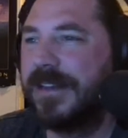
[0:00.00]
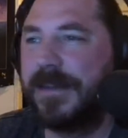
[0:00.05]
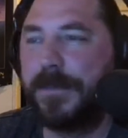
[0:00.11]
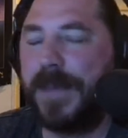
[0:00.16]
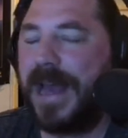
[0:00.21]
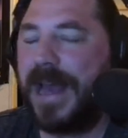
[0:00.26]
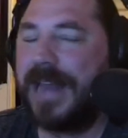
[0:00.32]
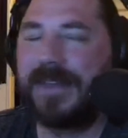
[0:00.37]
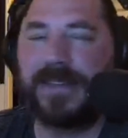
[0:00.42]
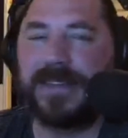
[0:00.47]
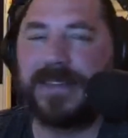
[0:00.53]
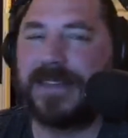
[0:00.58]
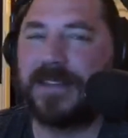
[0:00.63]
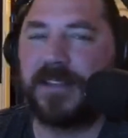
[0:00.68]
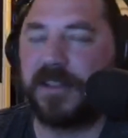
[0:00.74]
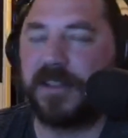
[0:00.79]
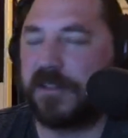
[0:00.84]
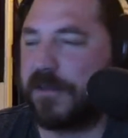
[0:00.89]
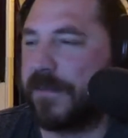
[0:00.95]
Bad
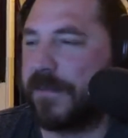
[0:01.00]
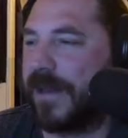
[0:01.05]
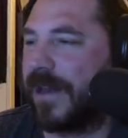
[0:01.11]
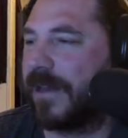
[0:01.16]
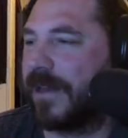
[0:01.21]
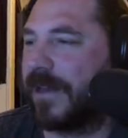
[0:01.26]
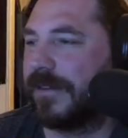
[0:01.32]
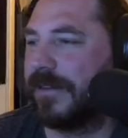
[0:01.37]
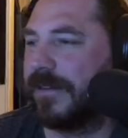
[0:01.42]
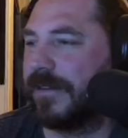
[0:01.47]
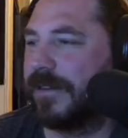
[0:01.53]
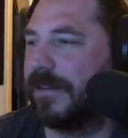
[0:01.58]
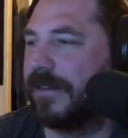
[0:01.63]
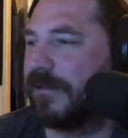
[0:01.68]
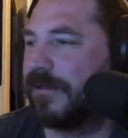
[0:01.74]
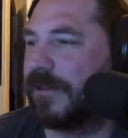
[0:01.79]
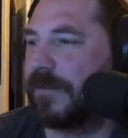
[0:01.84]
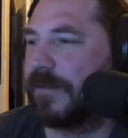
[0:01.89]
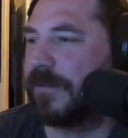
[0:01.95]
decisions, man. There
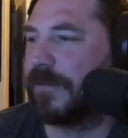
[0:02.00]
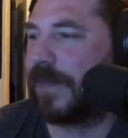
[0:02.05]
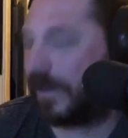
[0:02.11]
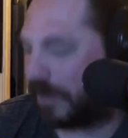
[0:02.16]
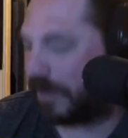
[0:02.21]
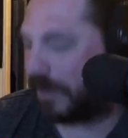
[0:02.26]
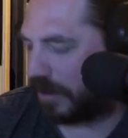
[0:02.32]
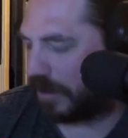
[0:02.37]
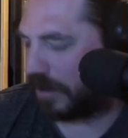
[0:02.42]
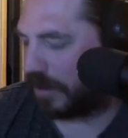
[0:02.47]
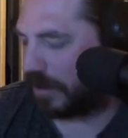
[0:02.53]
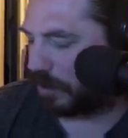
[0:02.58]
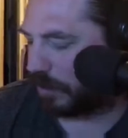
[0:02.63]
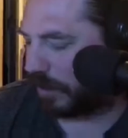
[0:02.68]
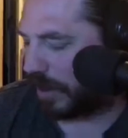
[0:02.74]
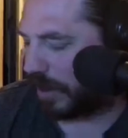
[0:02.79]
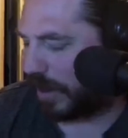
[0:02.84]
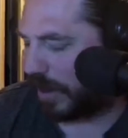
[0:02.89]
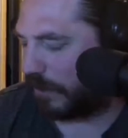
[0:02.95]
were some bad decisions
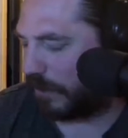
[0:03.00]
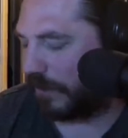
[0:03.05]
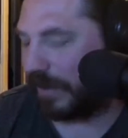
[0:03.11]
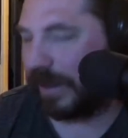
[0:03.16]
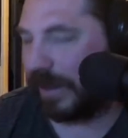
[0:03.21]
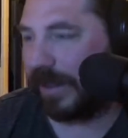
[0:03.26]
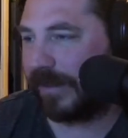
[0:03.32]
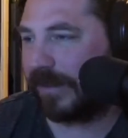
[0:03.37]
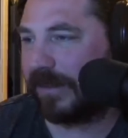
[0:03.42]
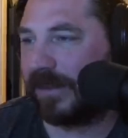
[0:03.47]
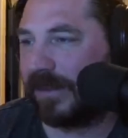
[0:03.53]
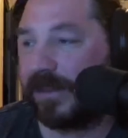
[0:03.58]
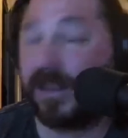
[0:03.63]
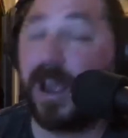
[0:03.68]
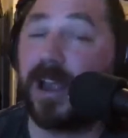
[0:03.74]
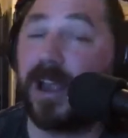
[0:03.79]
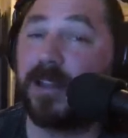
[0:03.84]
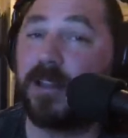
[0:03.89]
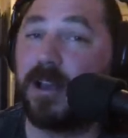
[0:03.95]
with that movie, and
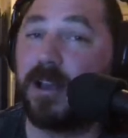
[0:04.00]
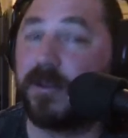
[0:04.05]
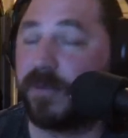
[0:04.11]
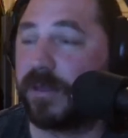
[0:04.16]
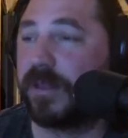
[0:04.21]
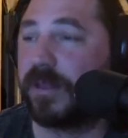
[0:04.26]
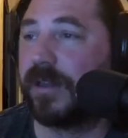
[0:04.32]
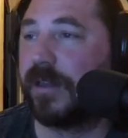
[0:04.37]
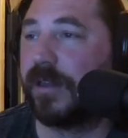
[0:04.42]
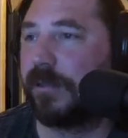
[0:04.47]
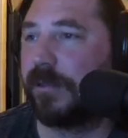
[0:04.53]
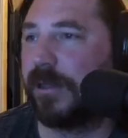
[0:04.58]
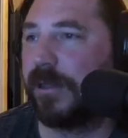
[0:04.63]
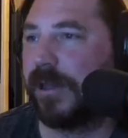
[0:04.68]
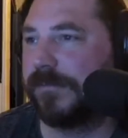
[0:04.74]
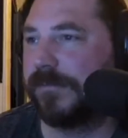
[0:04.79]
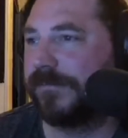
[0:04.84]
dialogue was another thing.